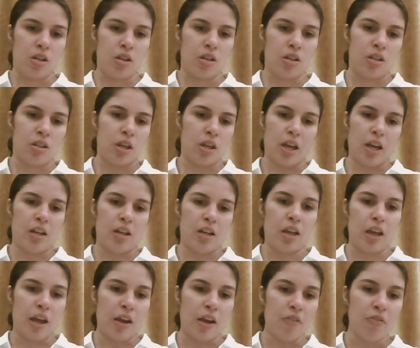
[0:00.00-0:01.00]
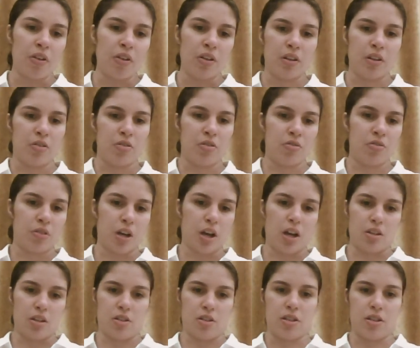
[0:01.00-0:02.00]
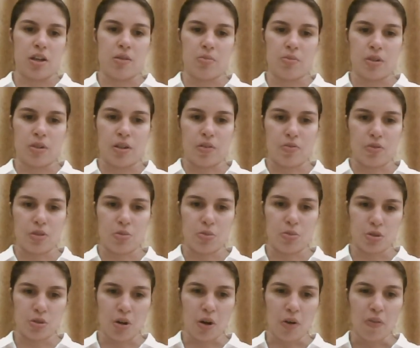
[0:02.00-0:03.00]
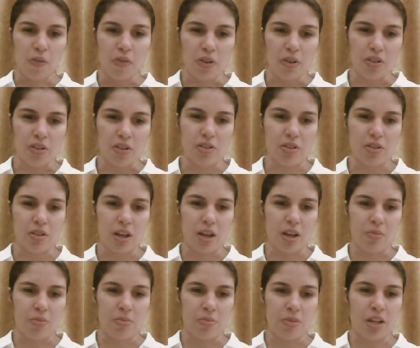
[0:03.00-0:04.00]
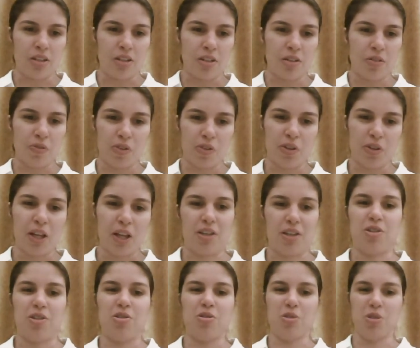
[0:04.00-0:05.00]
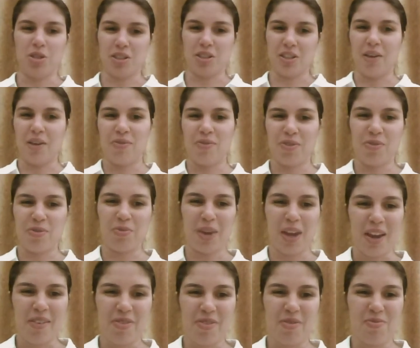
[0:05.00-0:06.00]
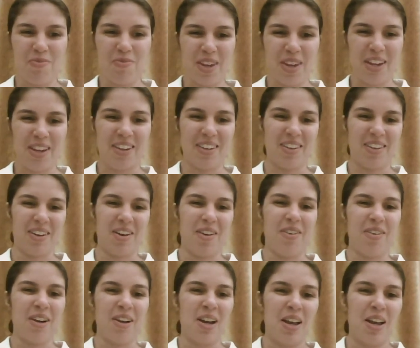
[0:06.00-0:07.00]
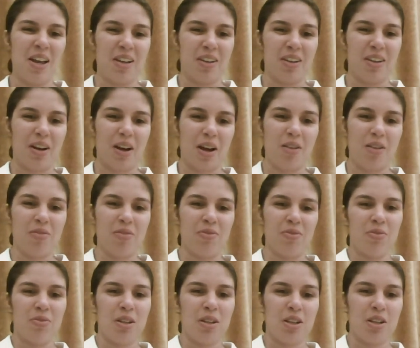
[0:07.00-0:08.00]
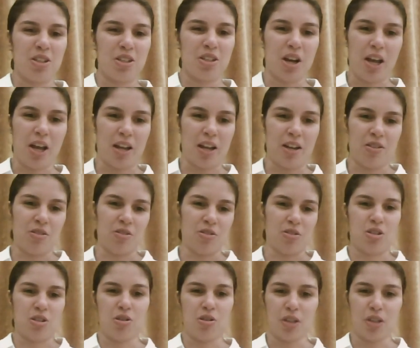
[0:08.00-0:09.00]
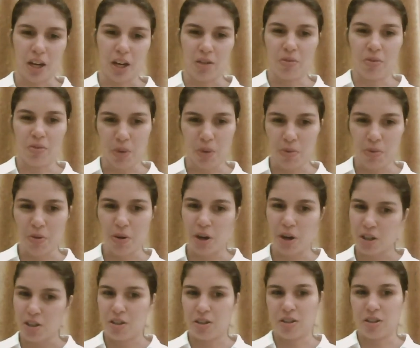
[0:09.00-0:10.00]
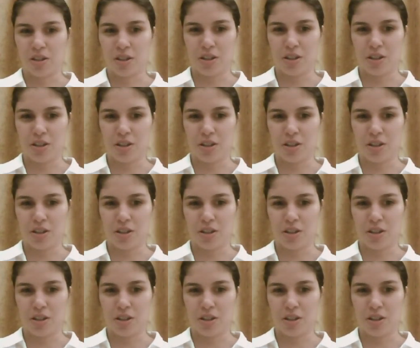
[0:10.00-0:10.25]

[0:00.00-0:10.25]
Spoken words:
yeah, and every little kind of step gives you more confidence. It did feel like a huge leap for me from being kind of really shy and not showing anyone my work, to